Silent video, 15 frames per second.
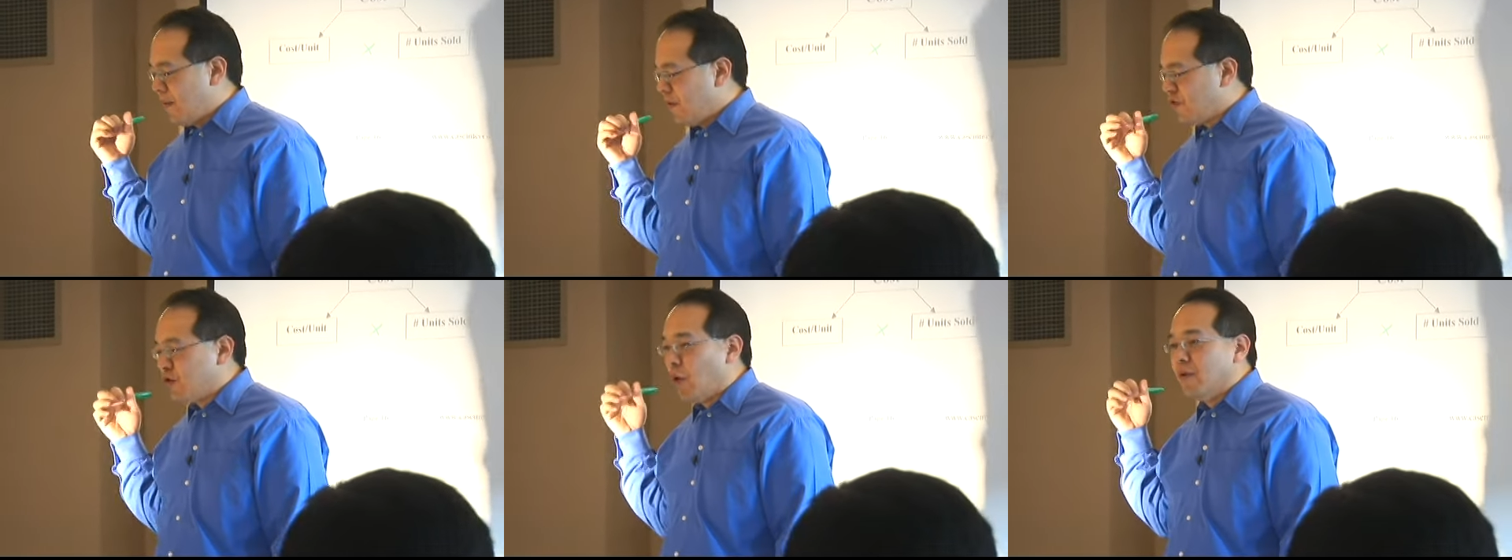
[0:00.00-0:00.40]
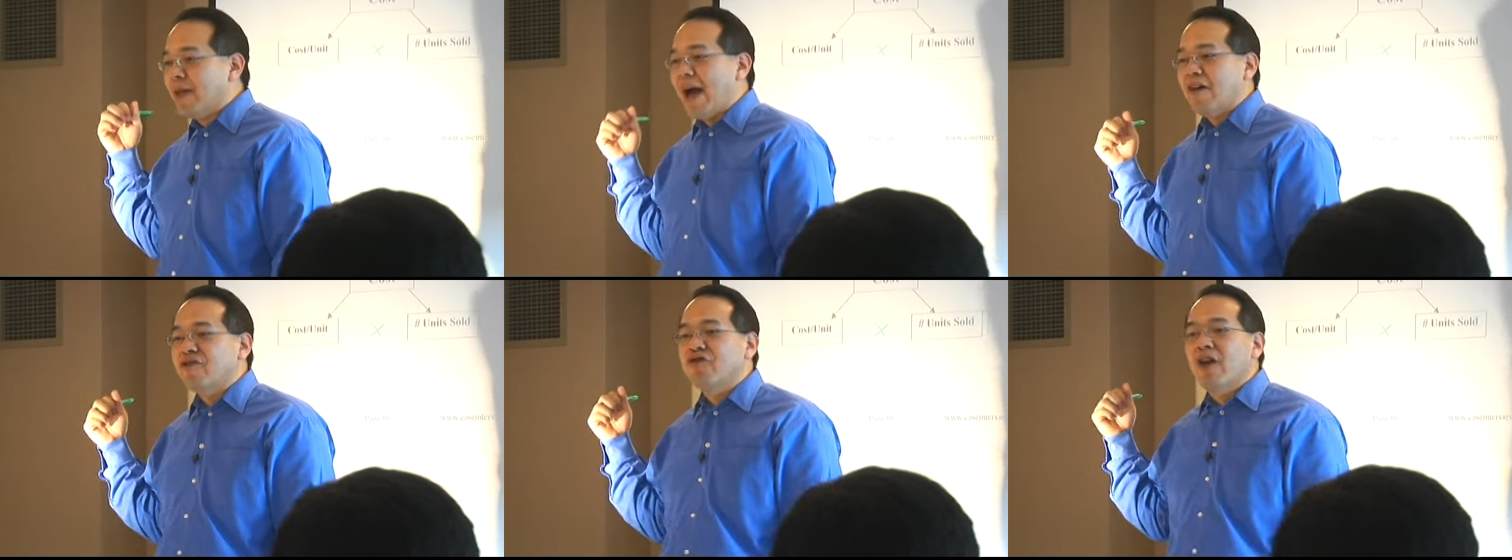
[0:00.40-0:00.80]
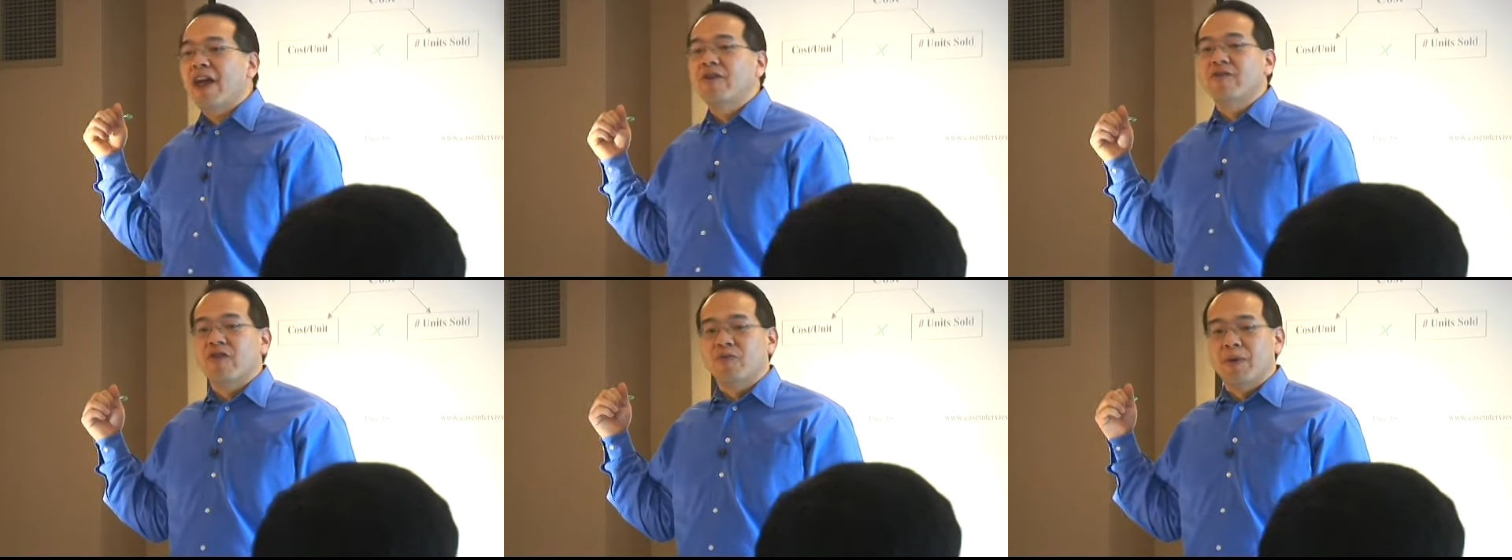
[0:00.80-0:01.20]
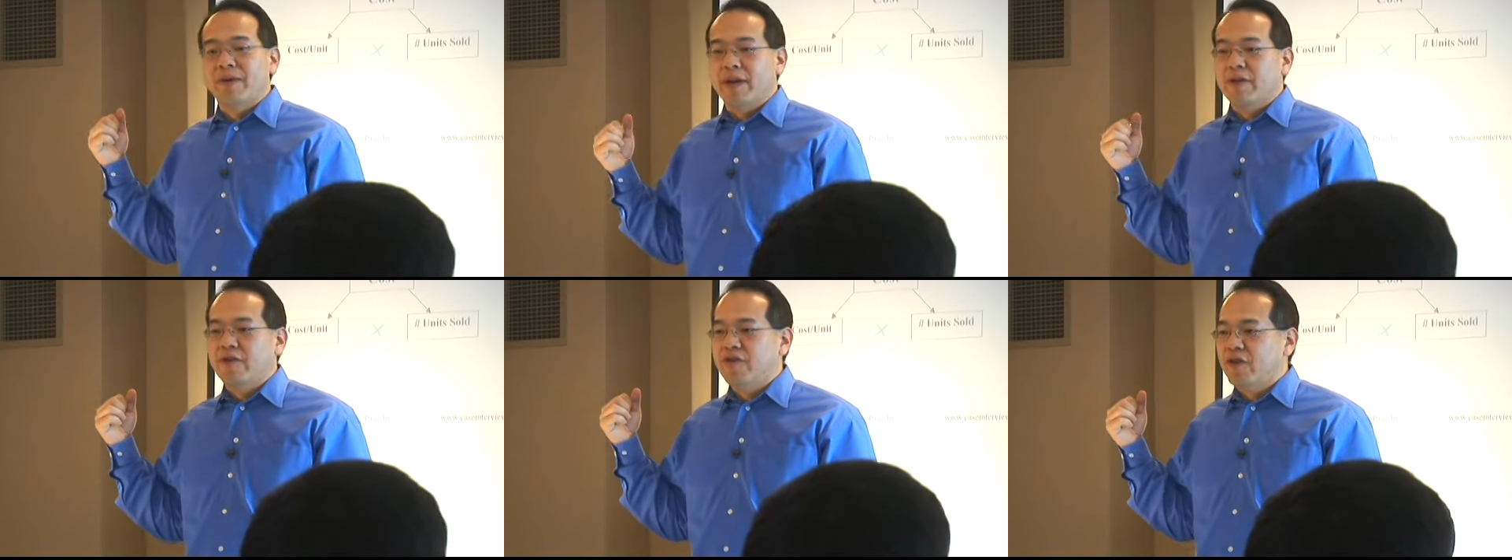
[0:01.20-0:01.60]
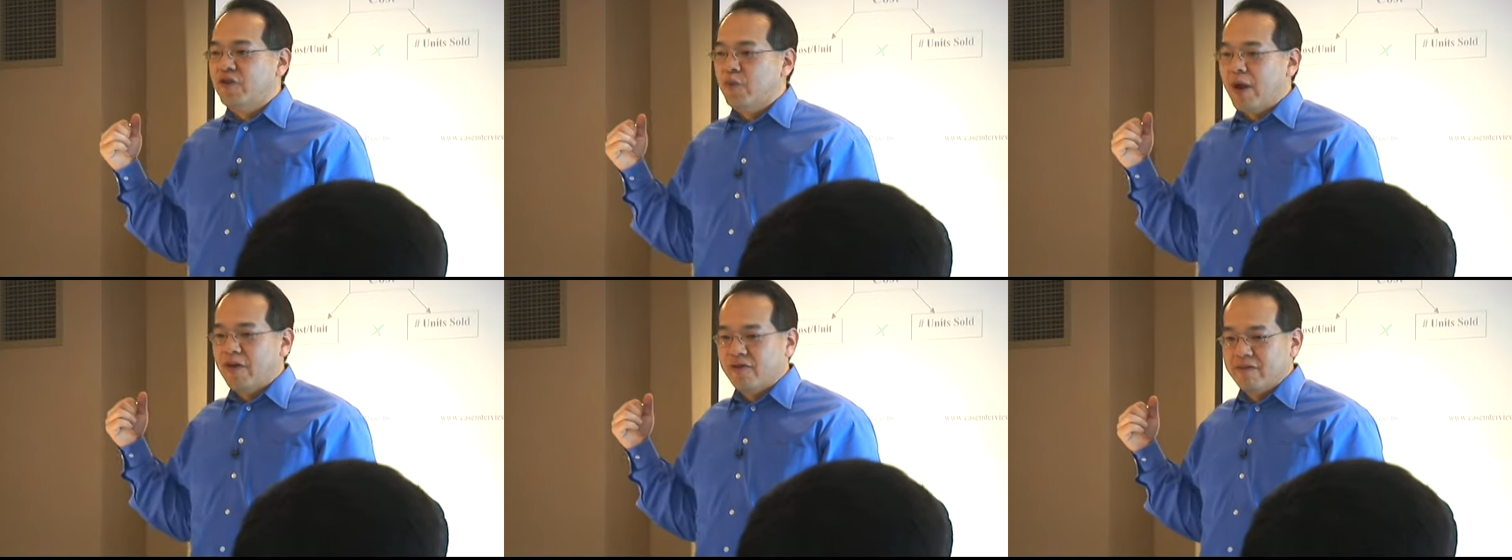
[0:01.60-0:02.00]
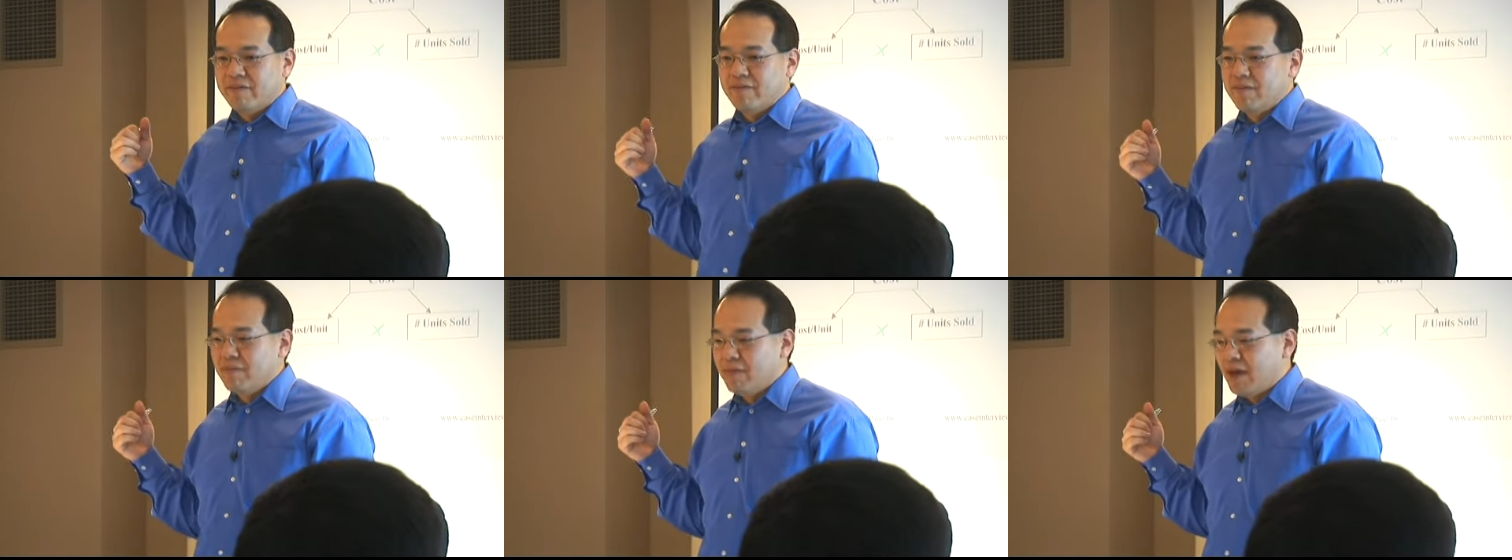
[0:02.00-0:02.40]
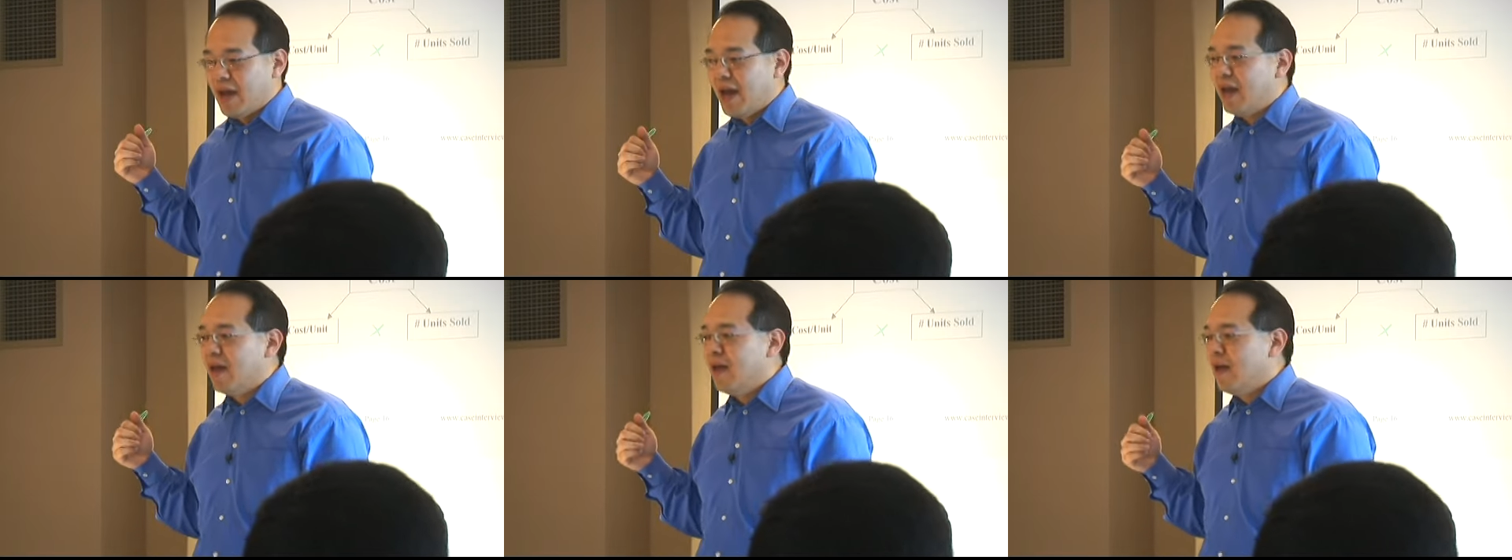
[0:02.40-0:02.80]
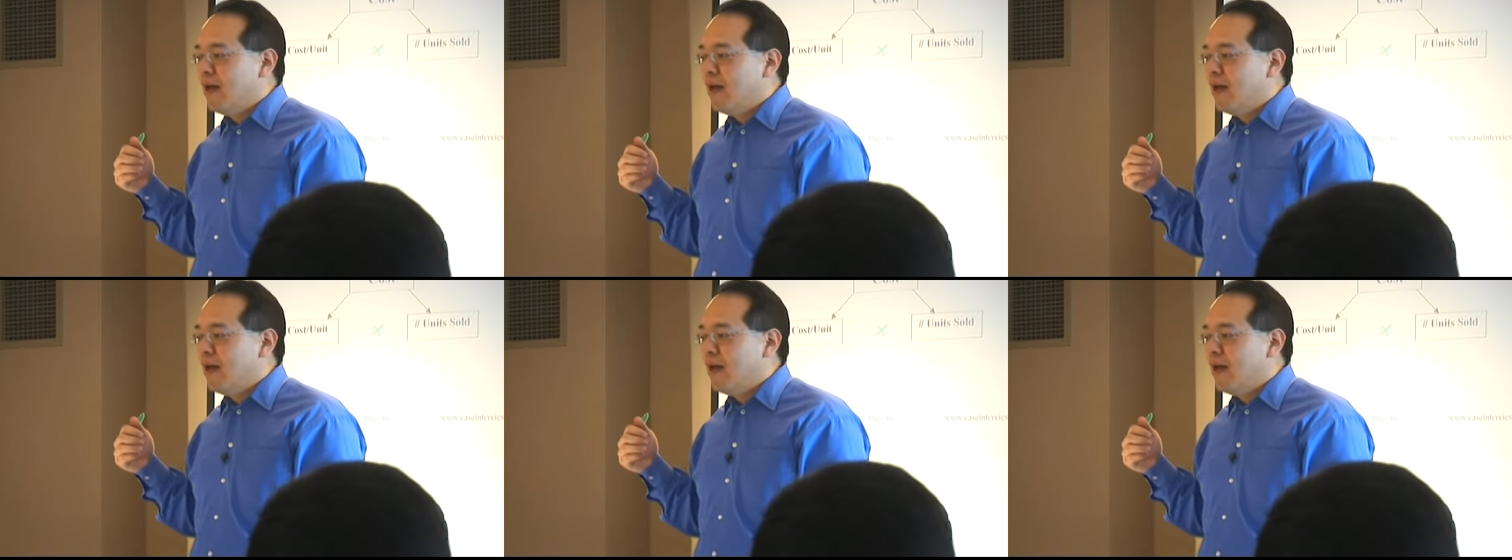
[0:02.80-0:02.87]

sold has changed in this particular situation? Okay.